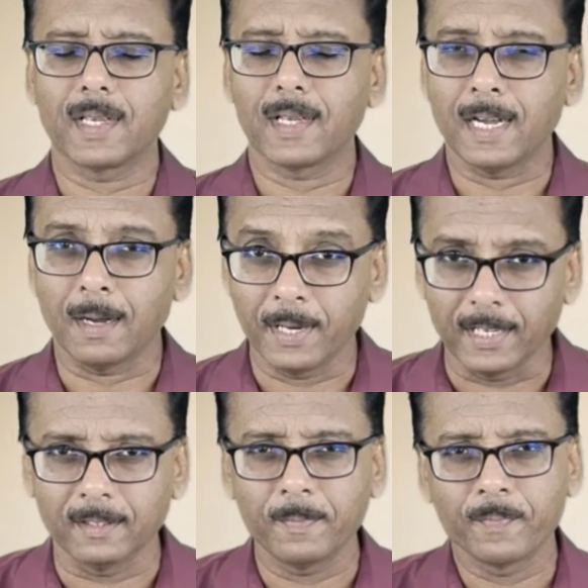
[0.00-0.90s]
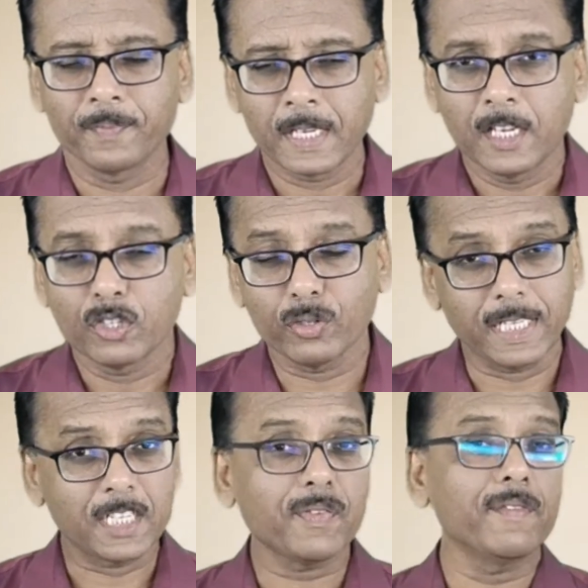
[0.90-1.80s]
Amen. So
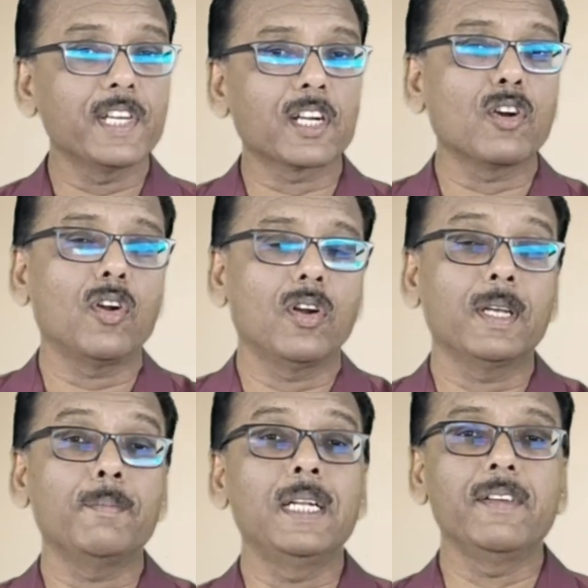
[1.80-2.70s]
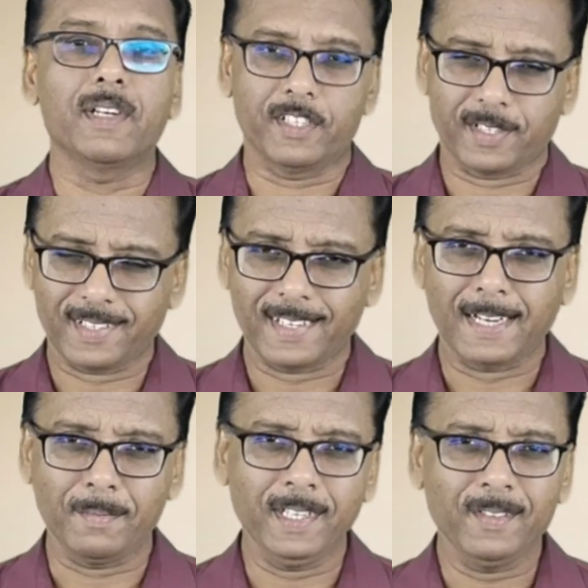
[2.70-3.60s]
that's why we are called believers.
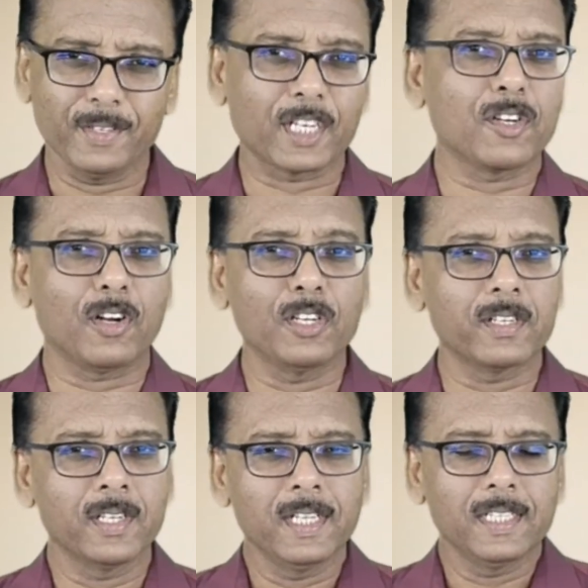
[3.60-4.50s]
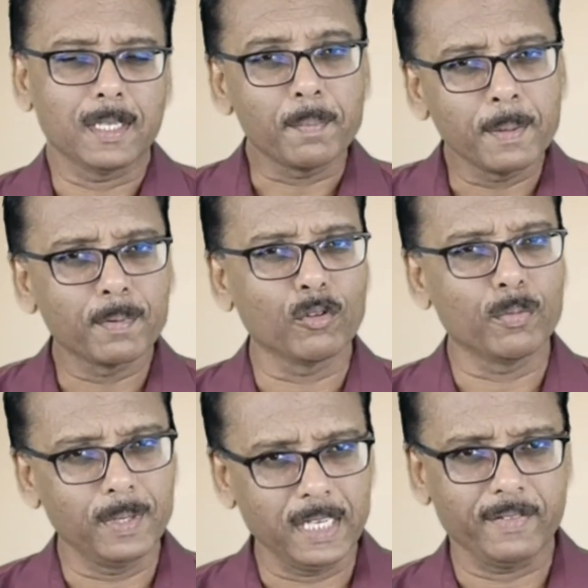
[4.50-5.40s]
Amen. We are called the people who
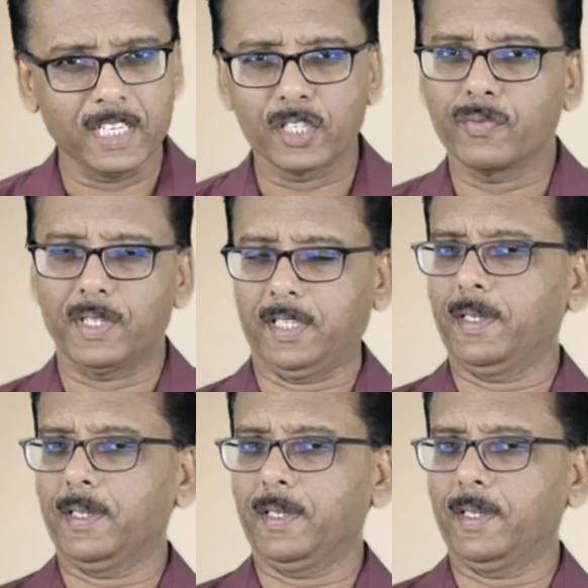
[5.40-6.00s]
believe His word.